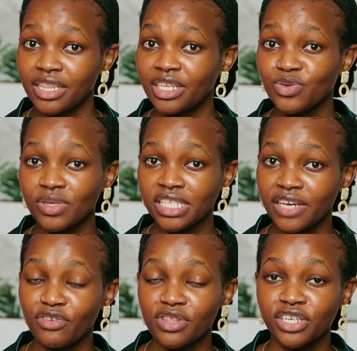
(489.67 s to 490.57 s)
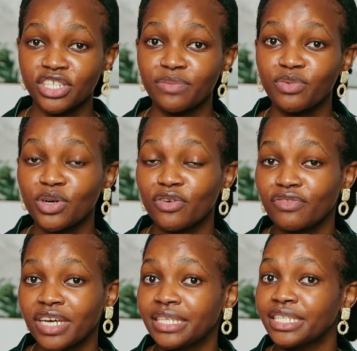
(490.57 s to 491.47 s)
This will save you the trouble
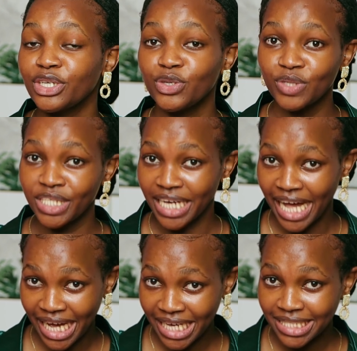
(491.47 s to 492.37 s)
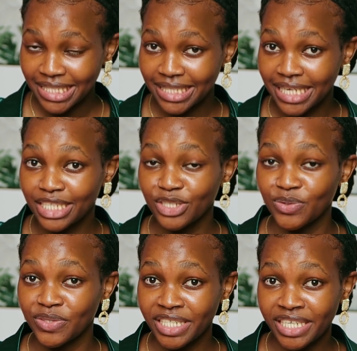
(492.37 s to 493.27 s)
of getting UTIs, that is
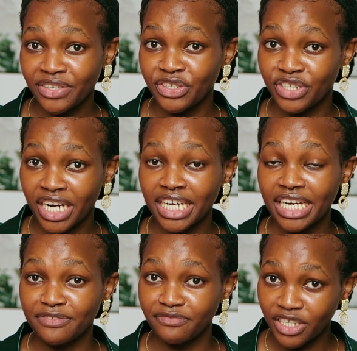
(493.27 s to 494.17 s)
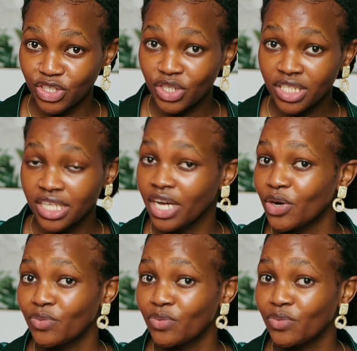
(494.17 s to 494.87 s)
urinary tract infections,